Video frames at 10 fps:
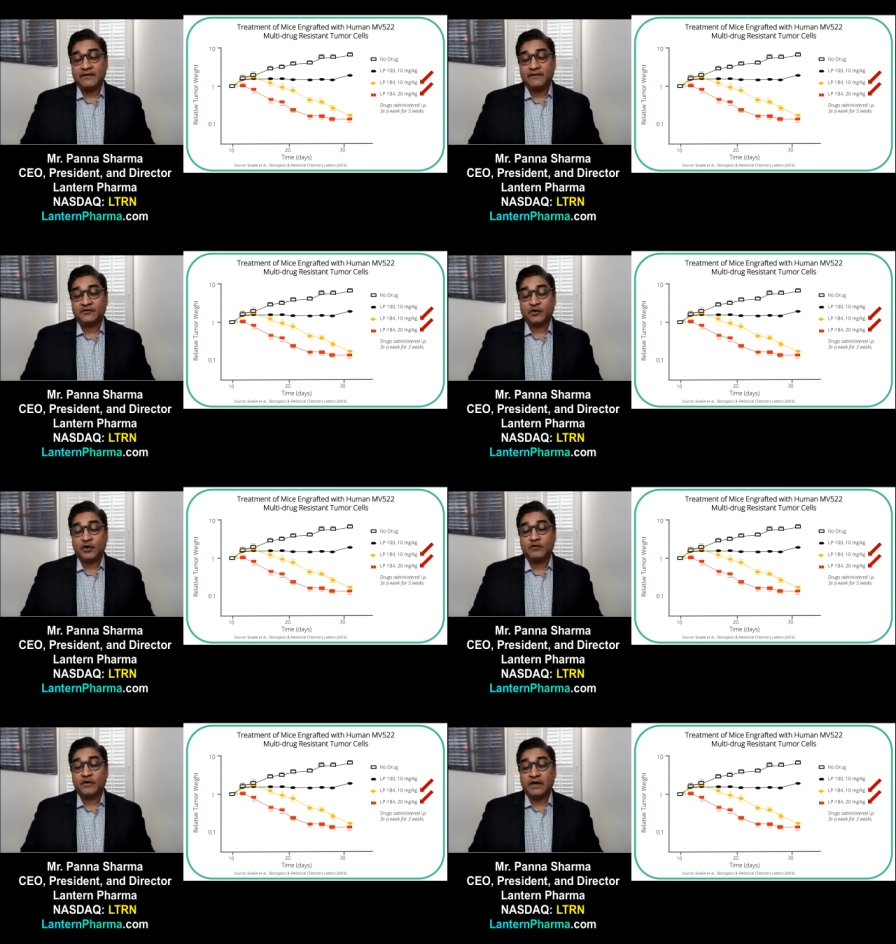And this
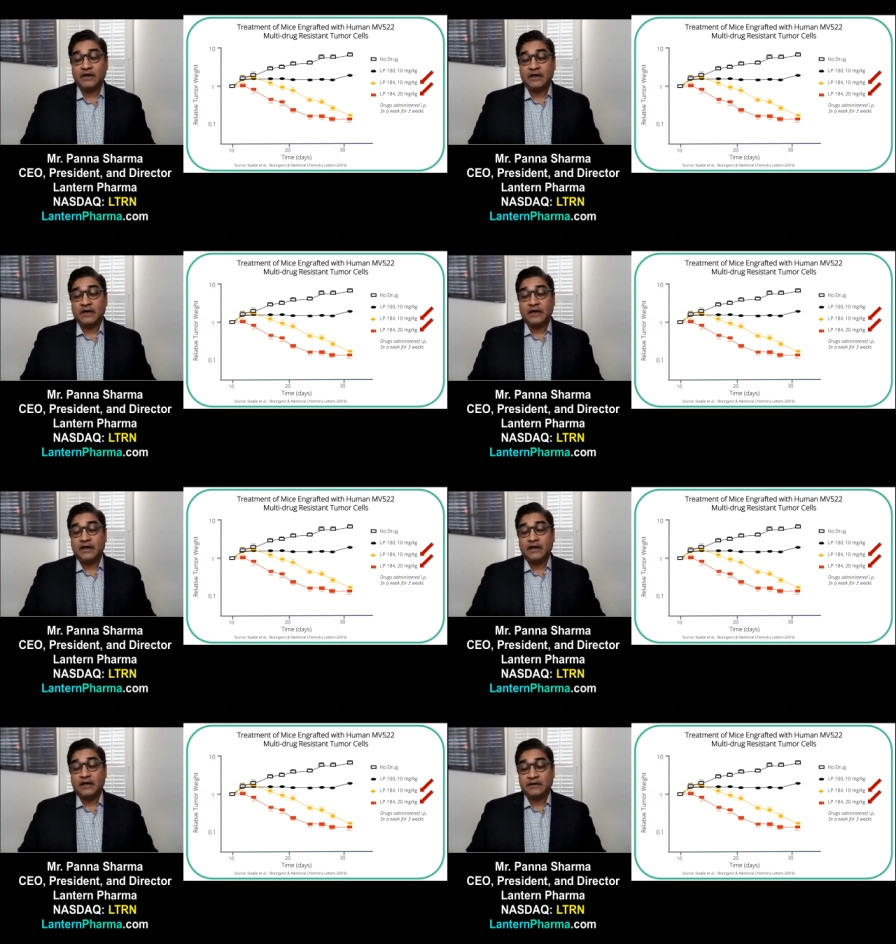drove
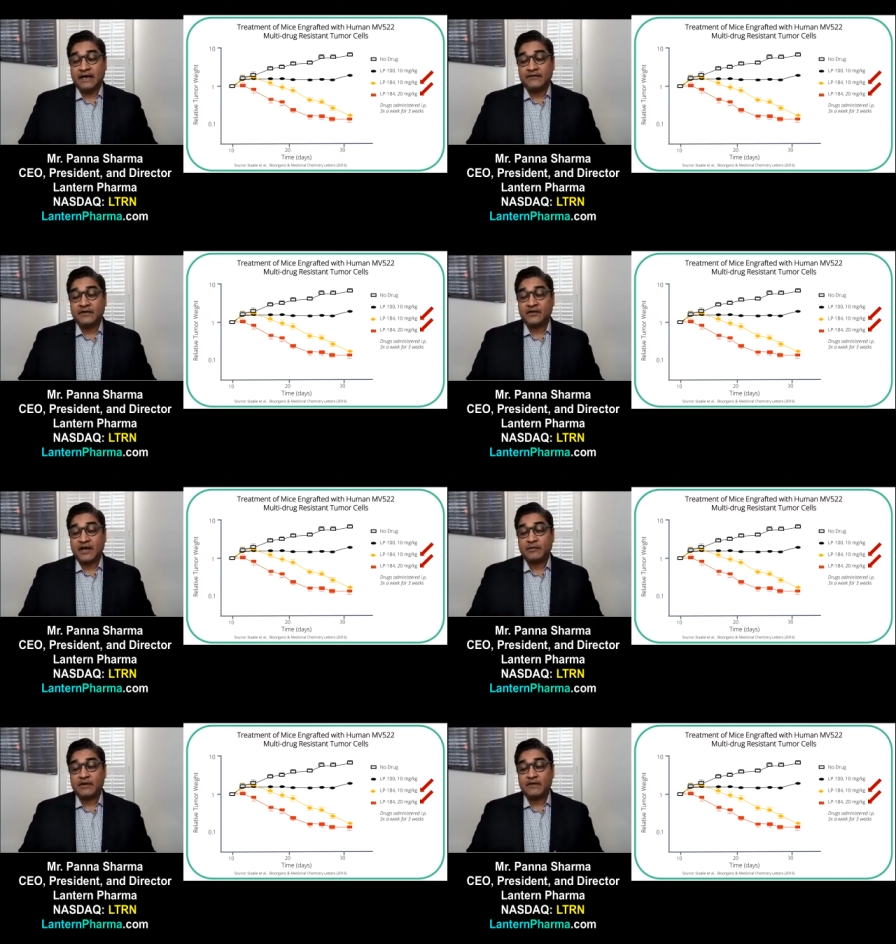uh, a lot of
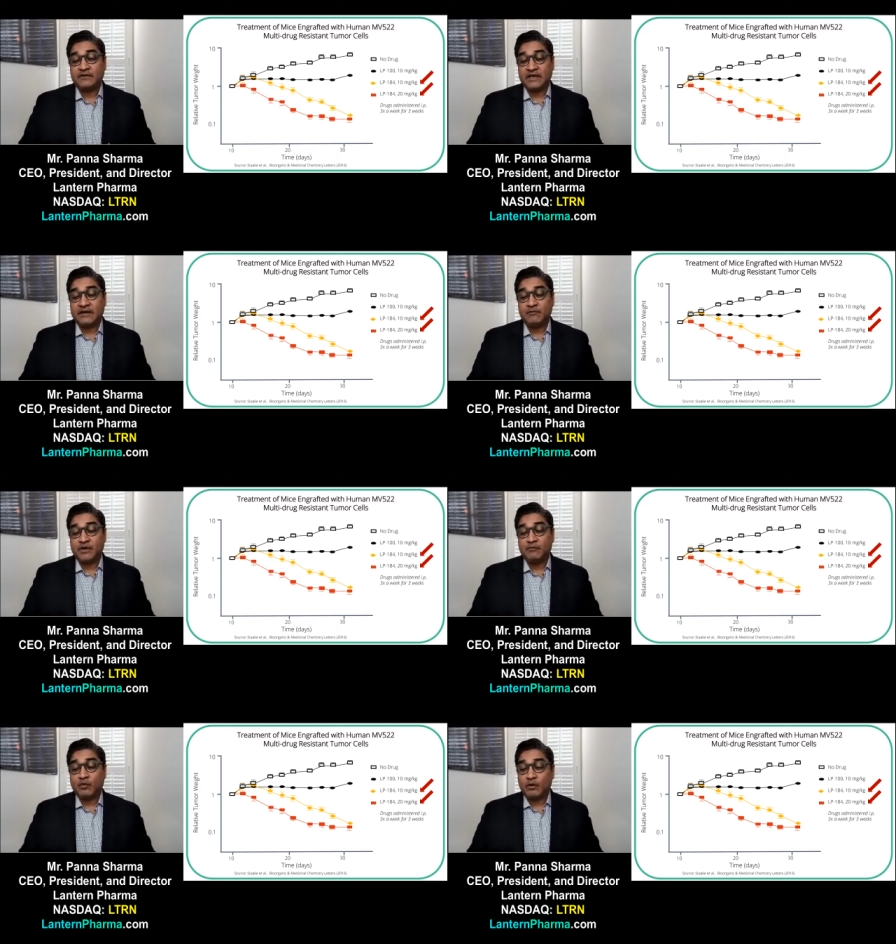excitement in the team.
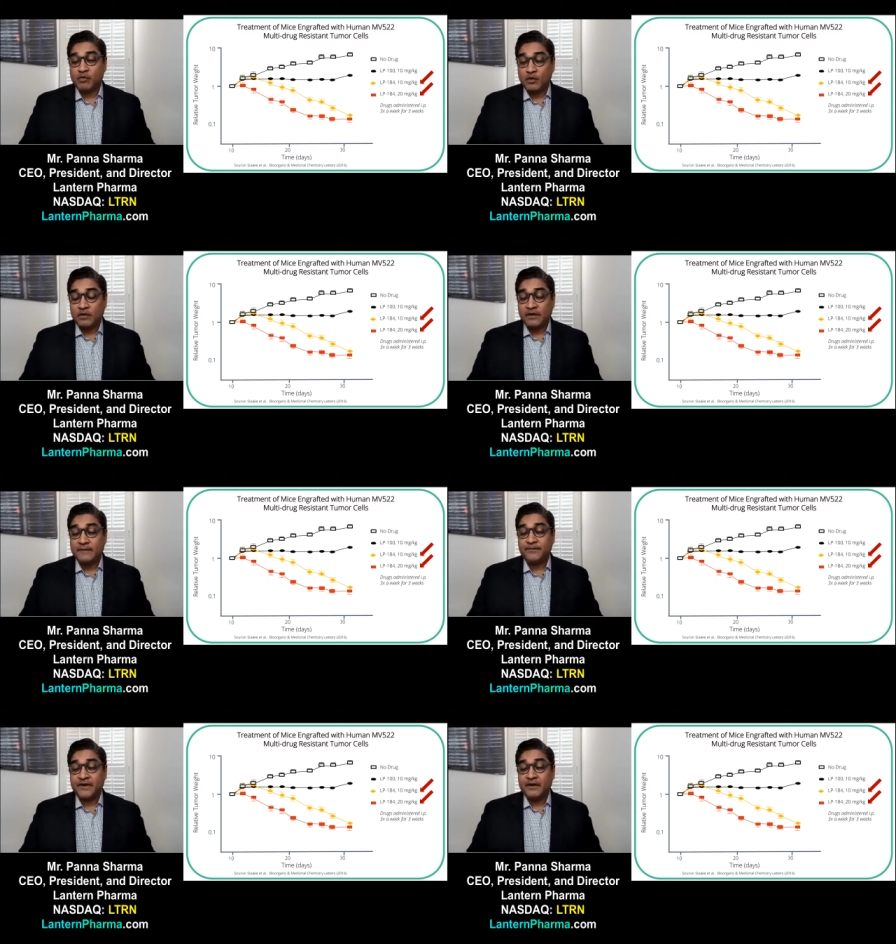But more
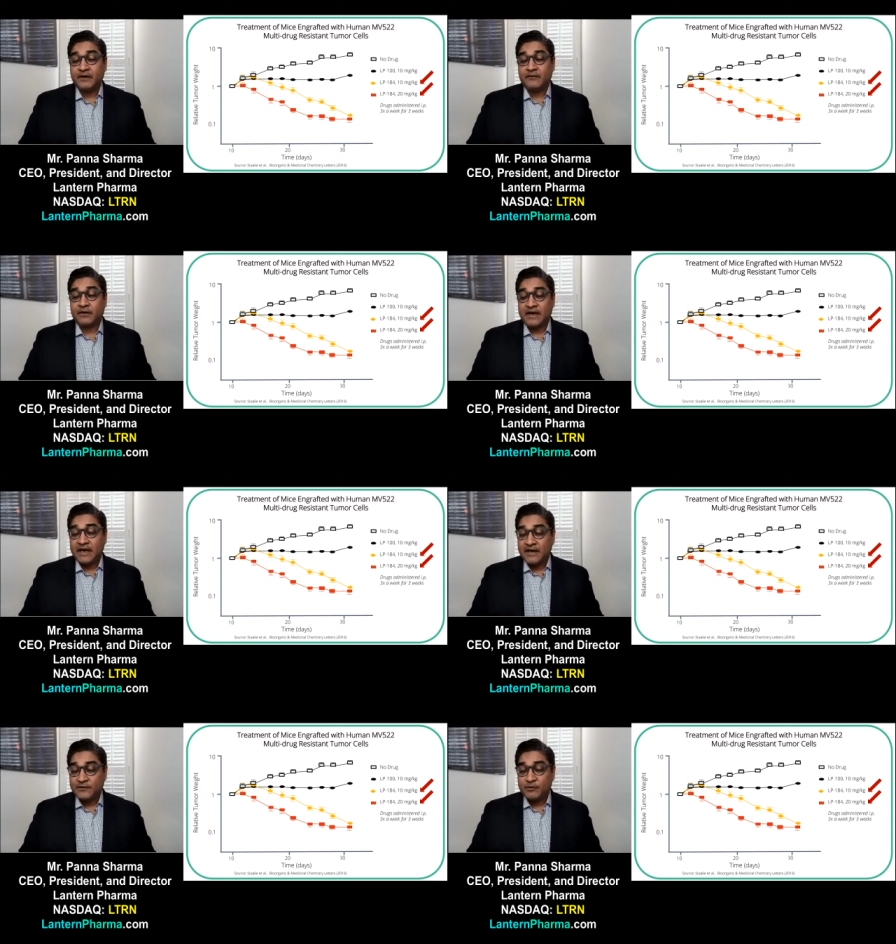importantly, for
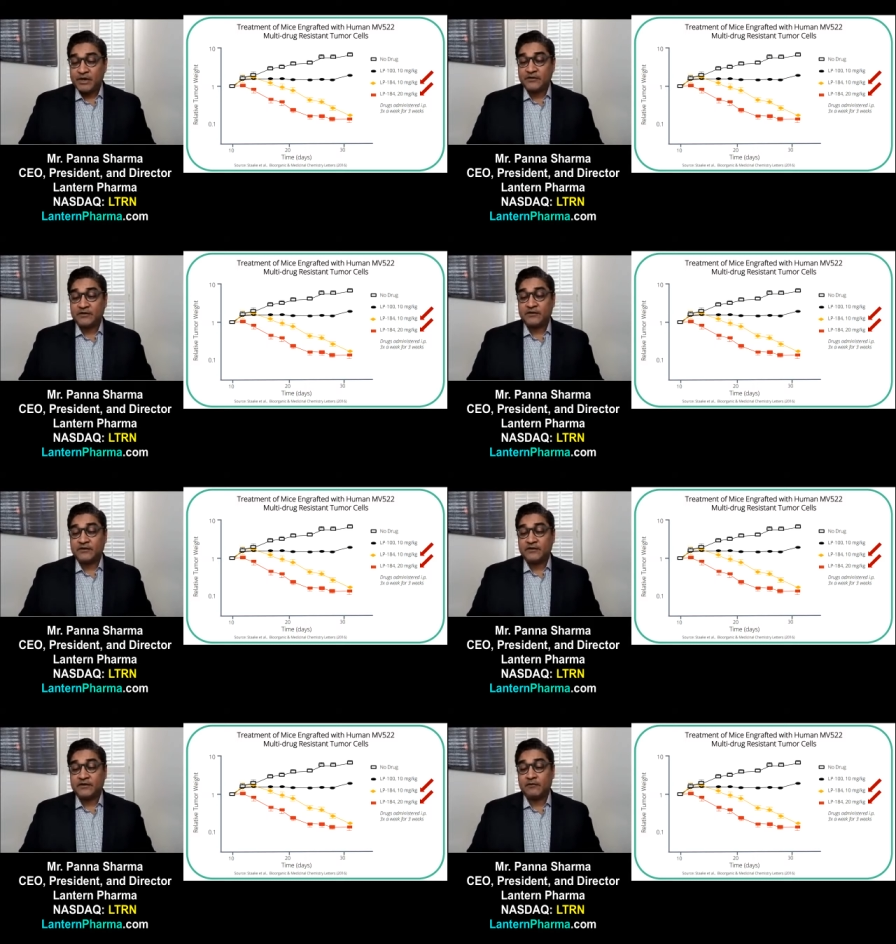cancer patients,
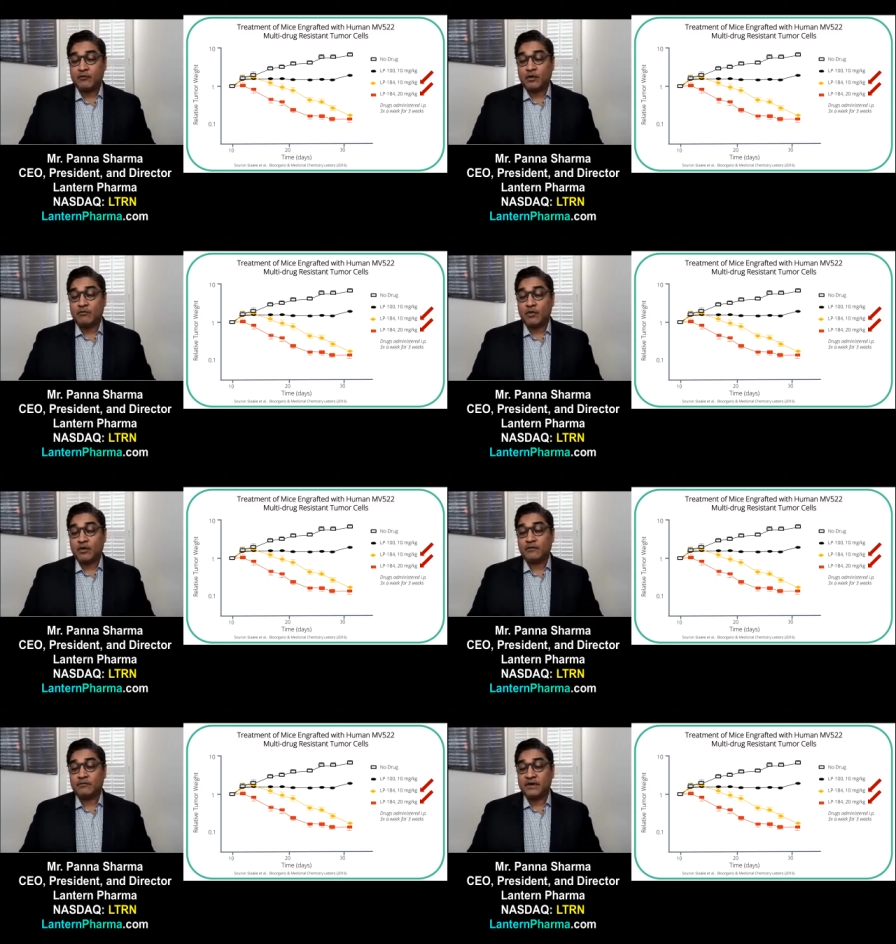this is even more
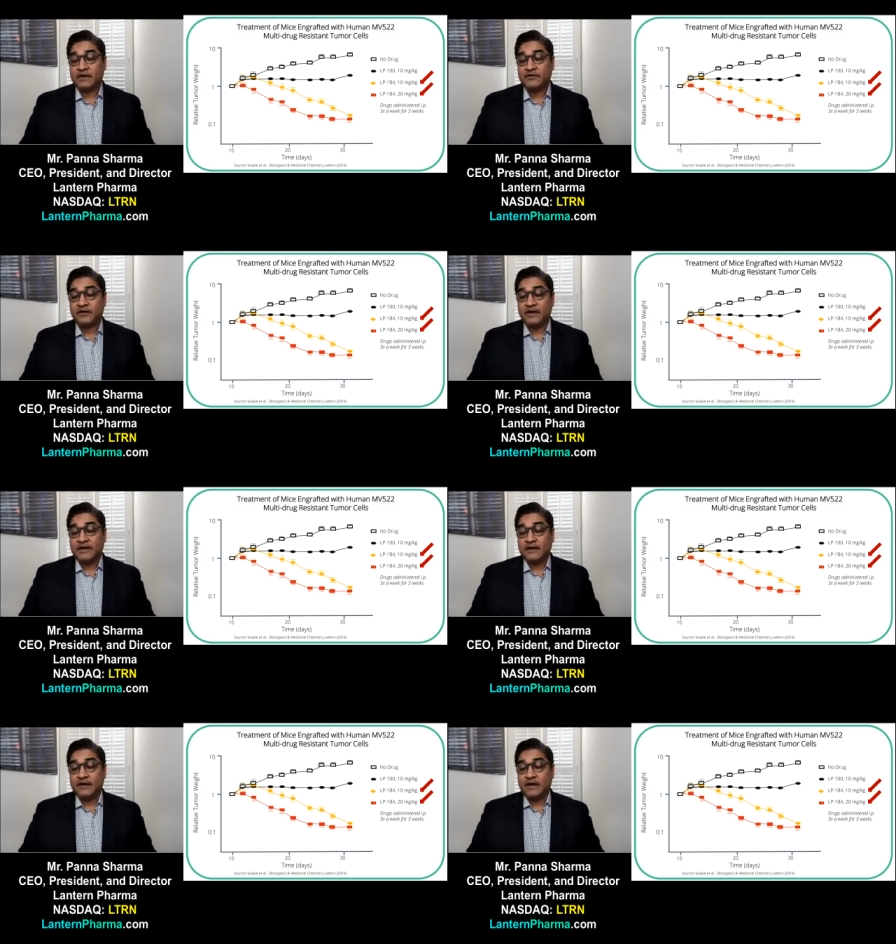important because
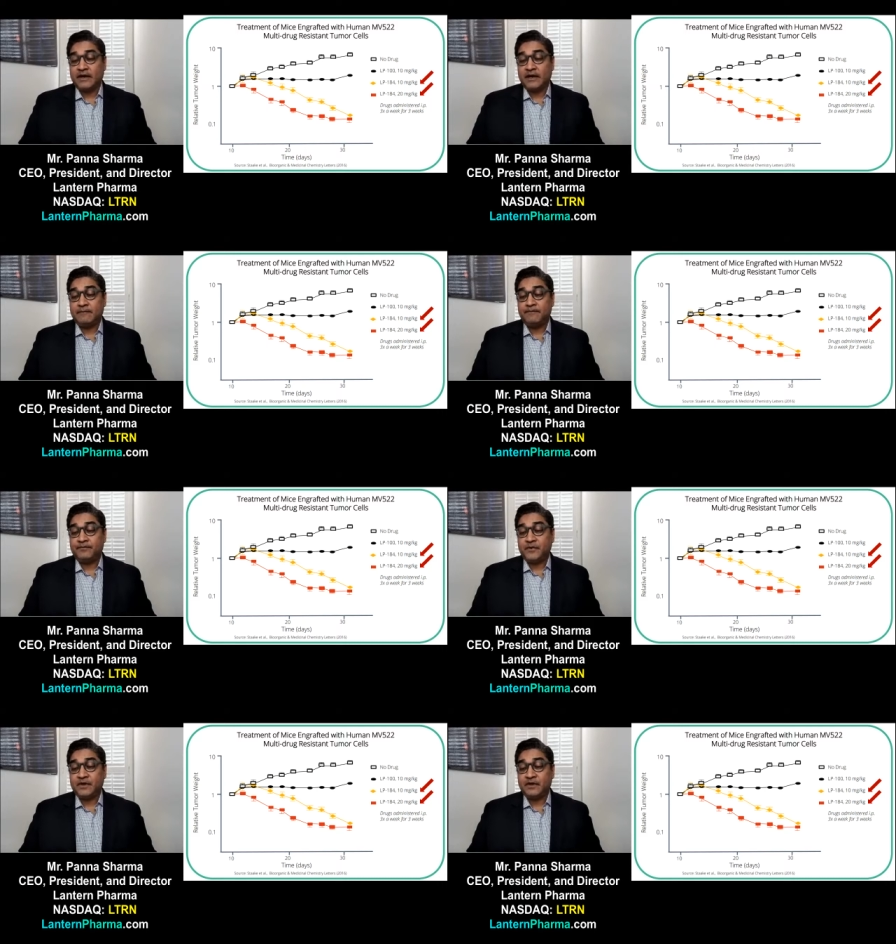um,